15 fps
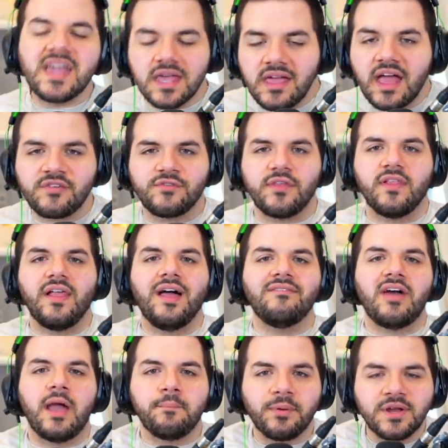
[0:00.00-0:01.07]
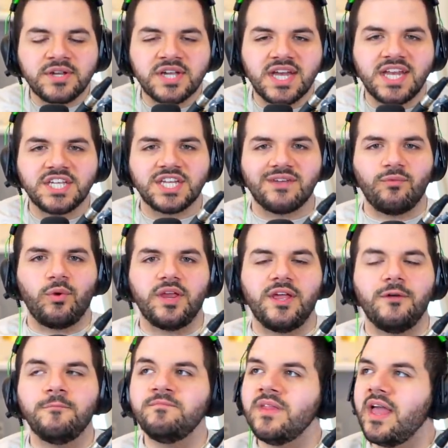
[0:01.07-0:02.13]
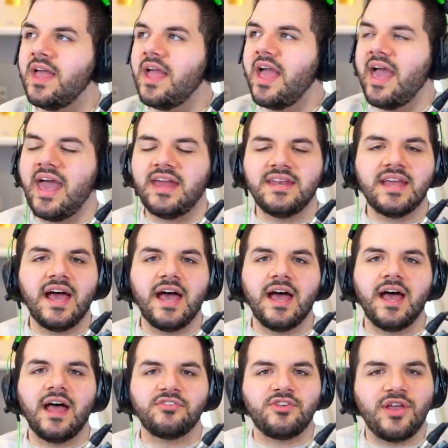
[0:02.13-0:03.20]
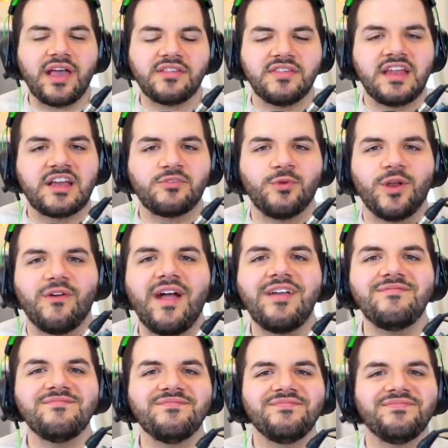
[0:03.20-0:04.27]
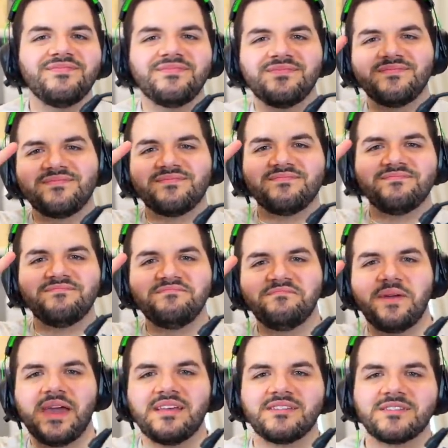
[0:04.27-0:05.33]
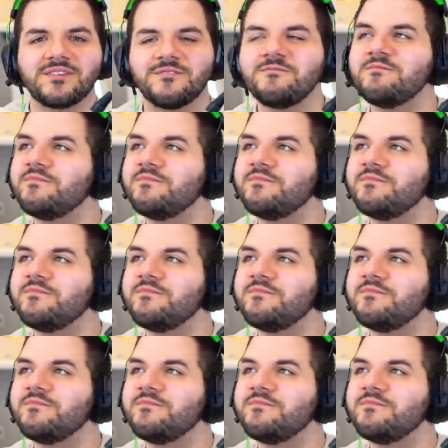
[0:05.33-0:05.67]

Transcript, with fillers: you guys for the love. I appreciate each and every one of you. And uh, I'll see you guys in the next one, all right? Peace.